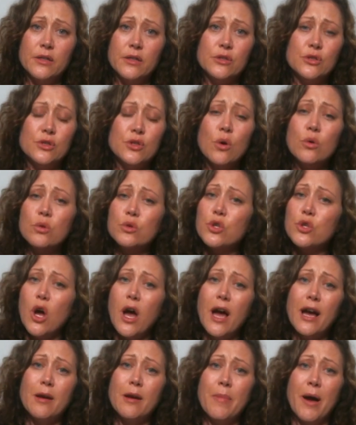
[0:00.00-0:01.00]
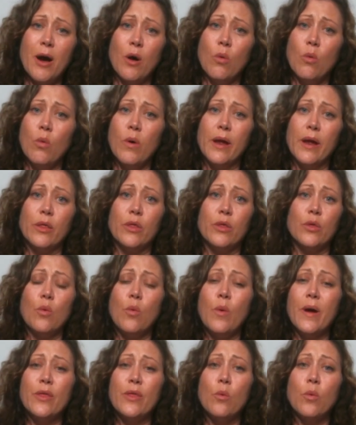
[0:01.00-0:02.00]
Don't talk about the
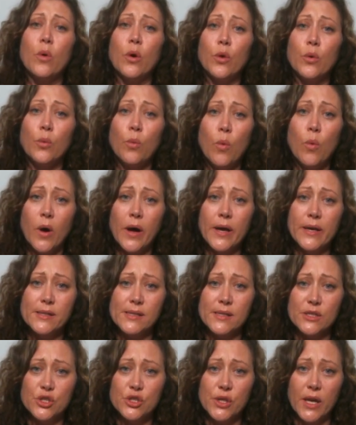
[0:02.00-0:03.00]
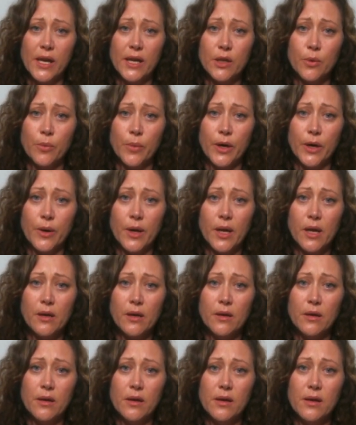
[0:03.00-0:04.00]
way the world was in January.
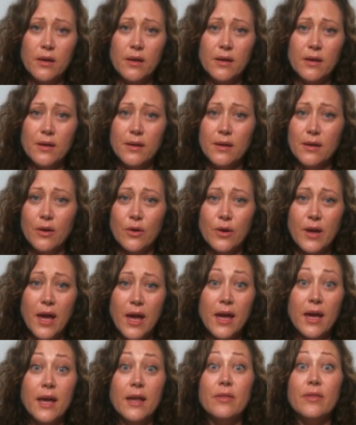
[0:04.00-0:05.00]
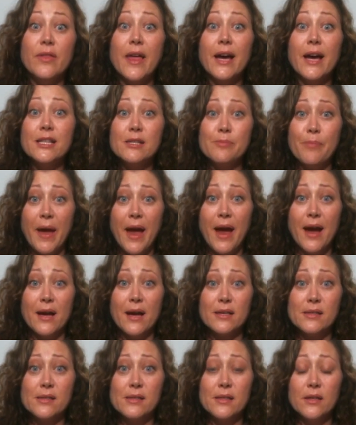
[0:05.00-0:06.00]
Okay? That's
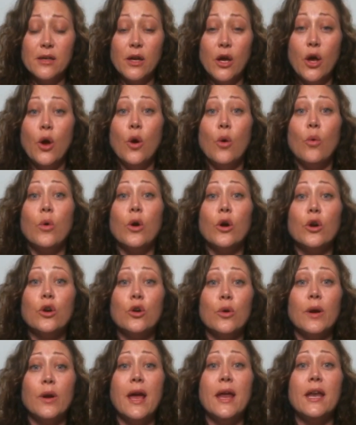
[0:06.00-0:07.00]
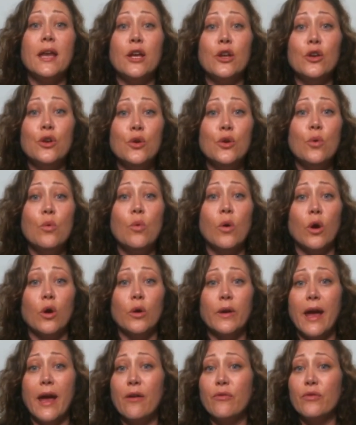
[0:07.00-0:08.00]
past. We're creating a new world
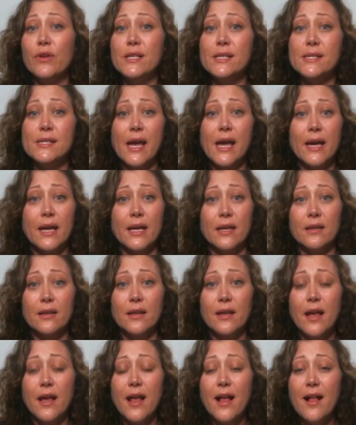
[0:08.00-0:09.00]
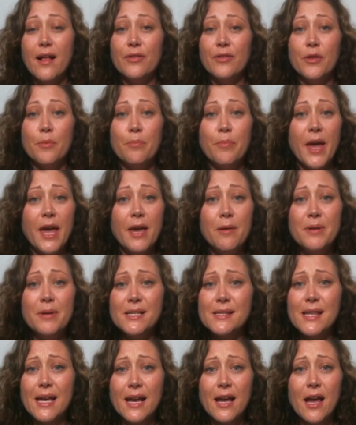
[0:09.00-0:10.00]
every second. The
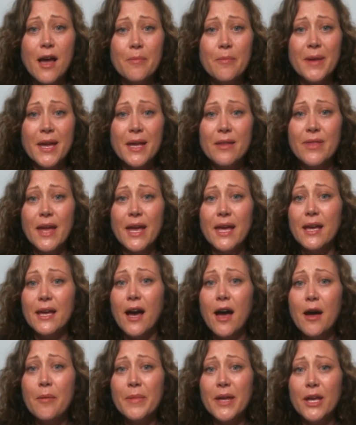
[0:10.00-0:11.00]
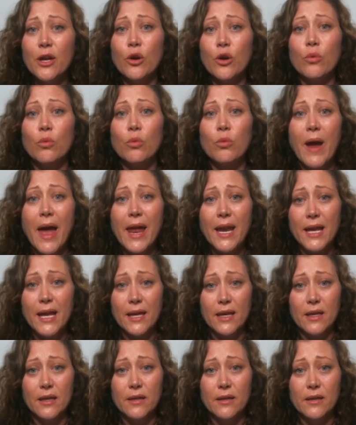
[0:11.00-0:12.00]
babies that come in, they come here ready.